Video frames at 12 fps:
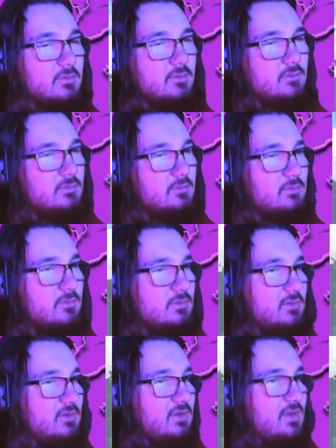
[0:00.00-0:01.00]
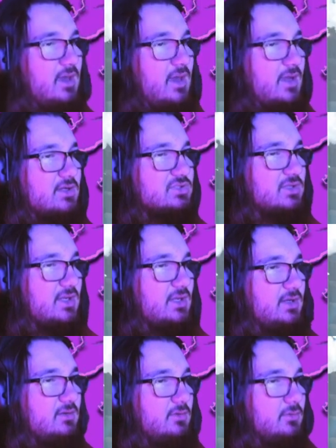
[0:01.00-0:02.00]
Mm, yeah, actually, I
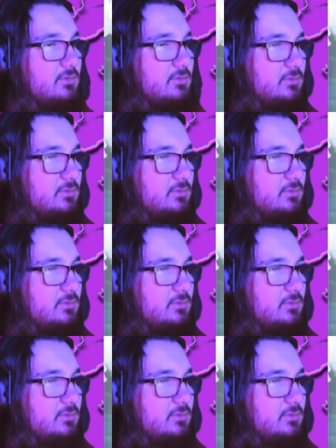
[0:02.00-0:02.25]
kind of do.